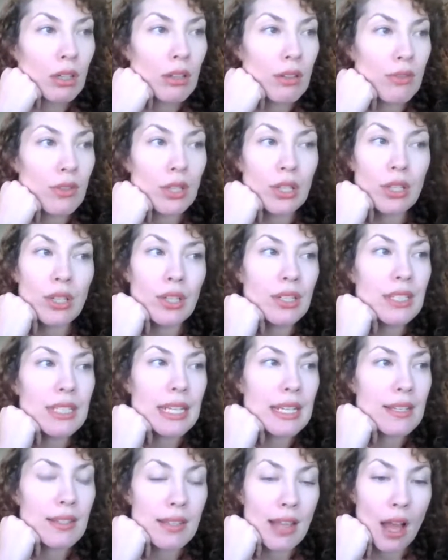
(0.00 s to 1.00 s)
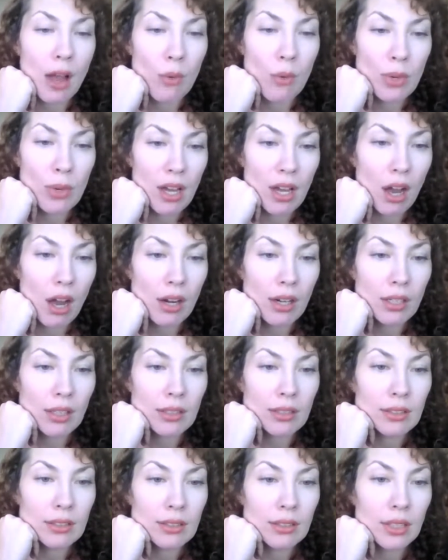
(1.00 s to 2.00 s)
the goodness that we
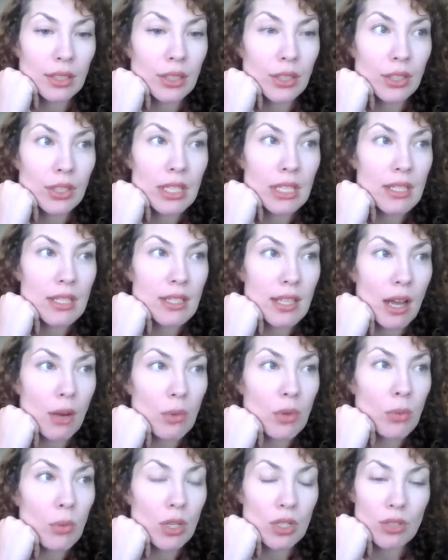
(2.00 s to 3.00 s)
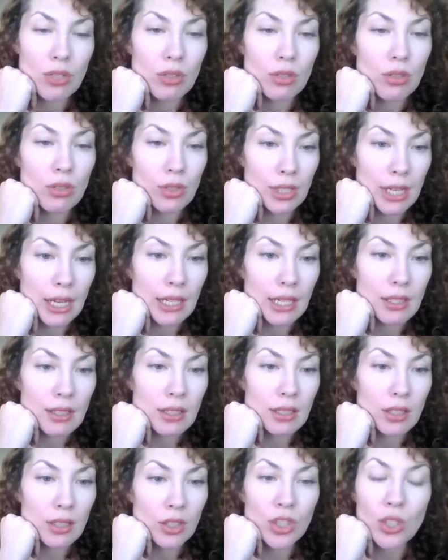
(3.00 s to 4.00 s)
are, the goodness that we want to
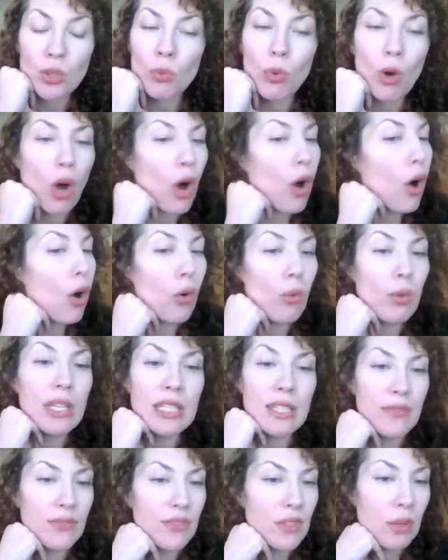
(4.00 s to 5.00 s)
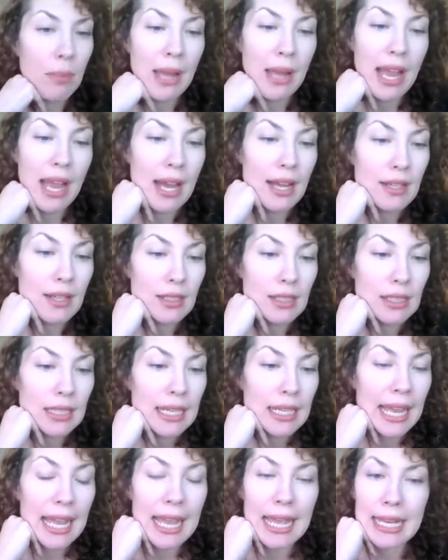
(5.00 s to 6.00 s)
create, you will always feel bad.
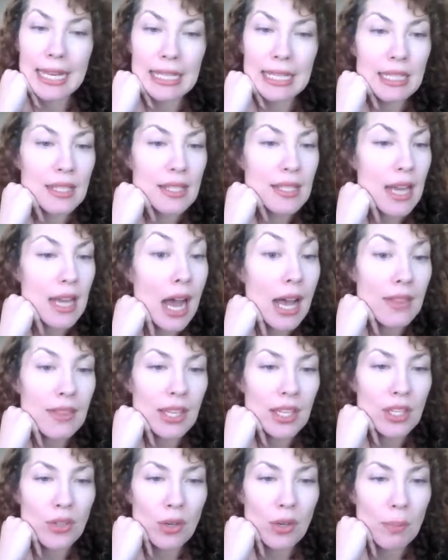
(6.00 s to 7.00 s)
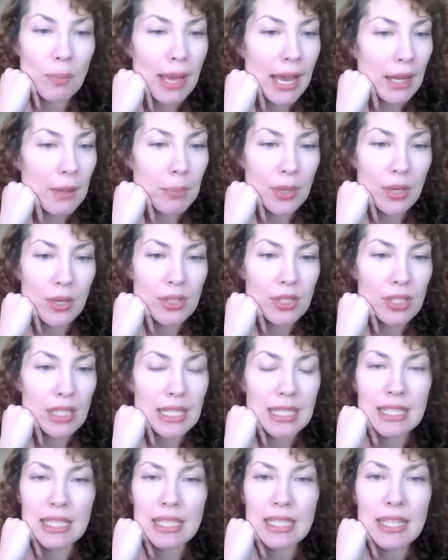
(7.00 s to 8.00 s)
And it's not that you're a bad person.
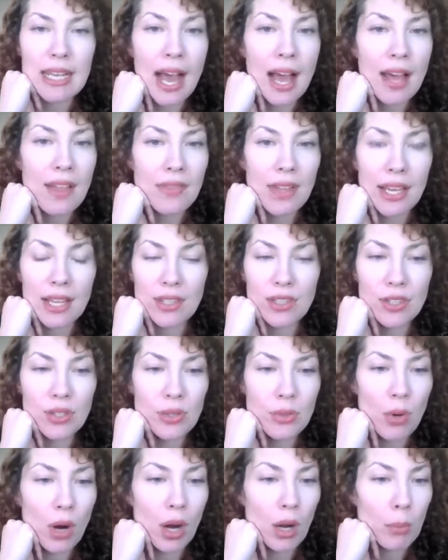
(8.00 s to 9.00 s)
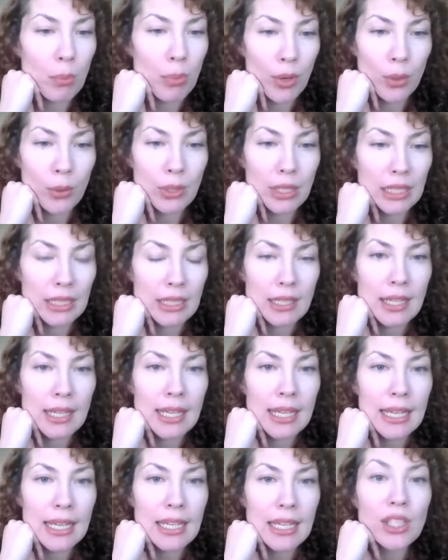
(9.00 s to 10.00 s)
It's not that you are broken.
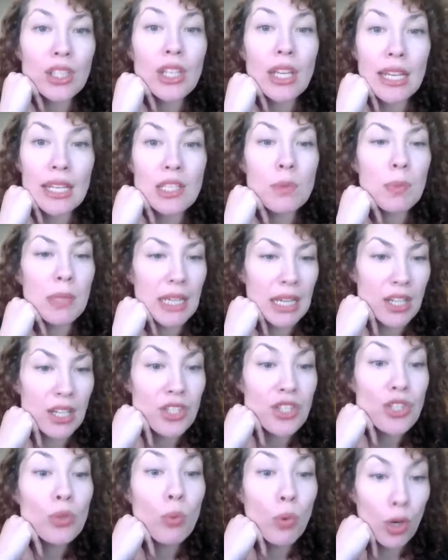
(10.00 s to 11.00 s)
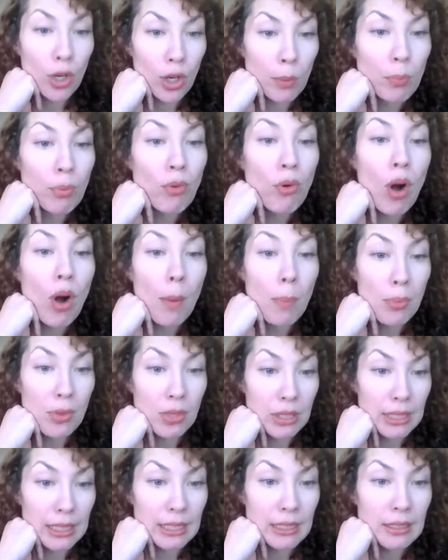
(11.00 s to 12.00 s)
It's because you work
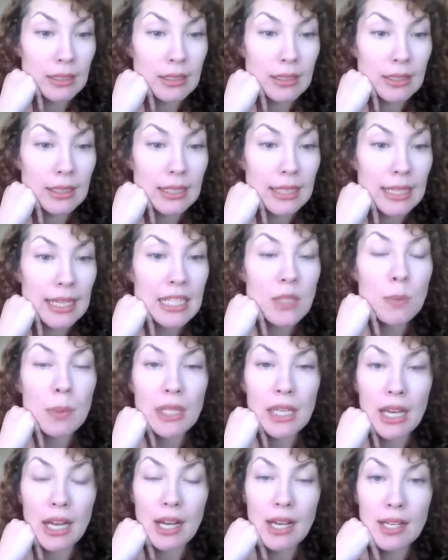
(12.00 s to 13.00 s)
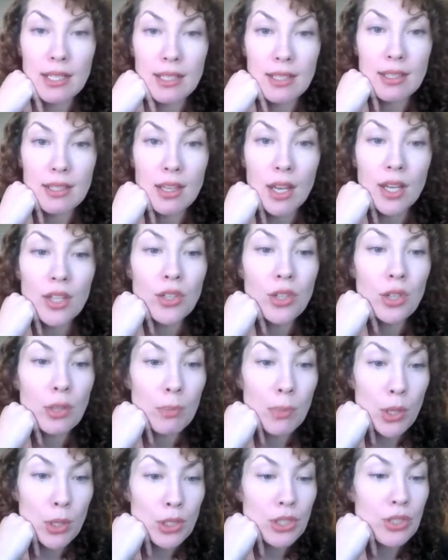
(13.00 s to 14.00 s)
properly. It's because your
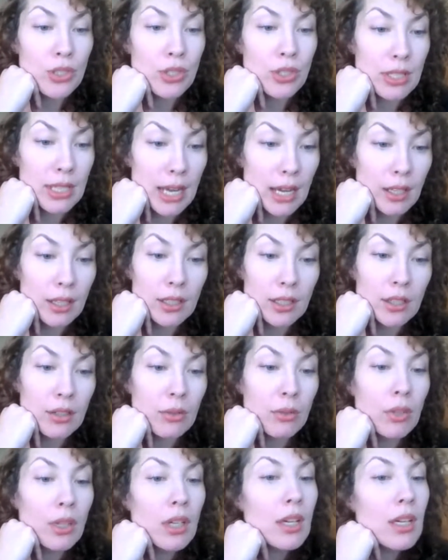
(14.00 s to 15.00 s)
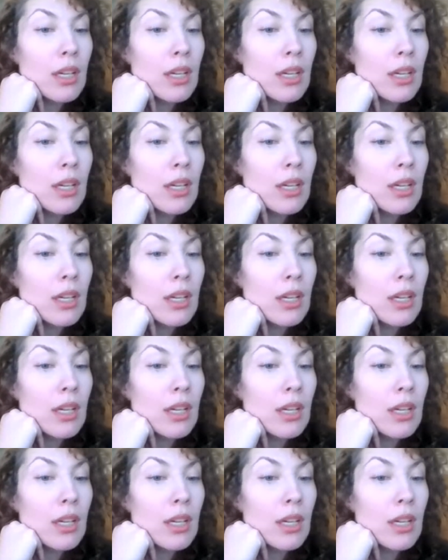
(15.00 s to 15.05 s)
emotions are telling you,